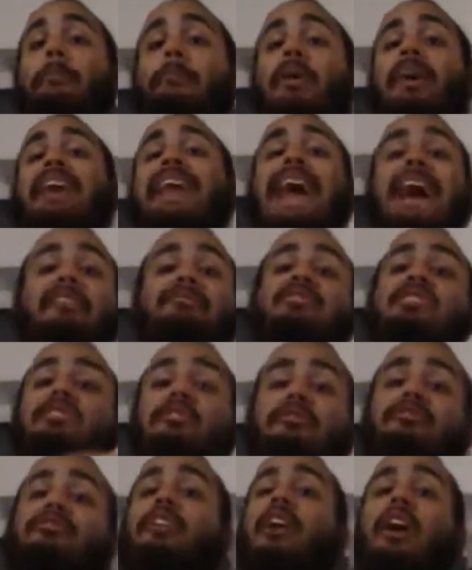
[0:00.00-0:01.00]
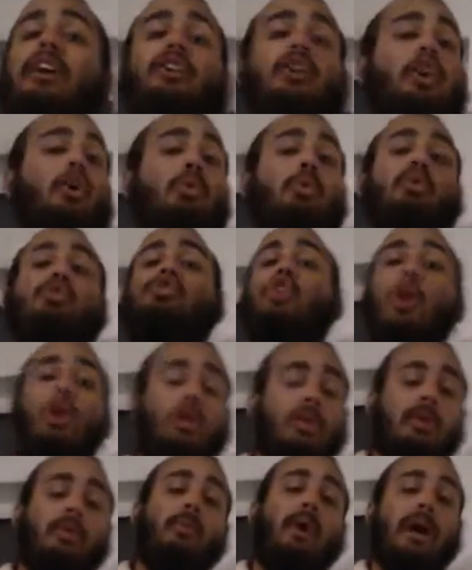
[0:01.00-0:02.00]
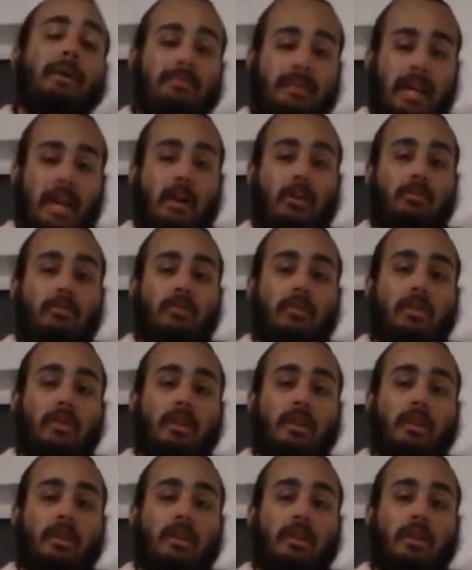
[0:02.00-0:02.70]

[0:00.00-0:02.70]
but after the flood were totally wiped out.